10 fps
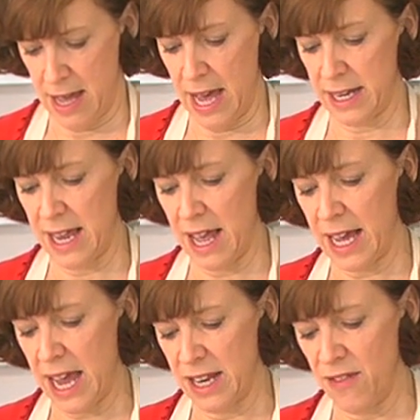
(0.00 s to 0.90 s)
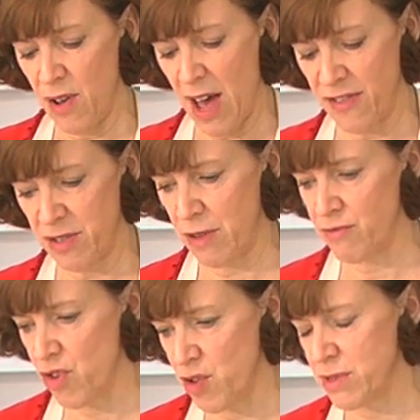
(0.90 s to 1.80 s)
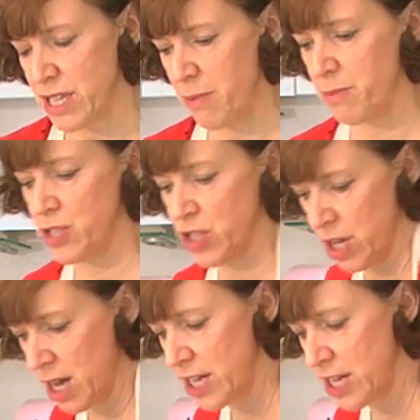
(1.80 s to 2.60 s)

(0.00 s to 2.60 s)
And again, if you have them at room temperature,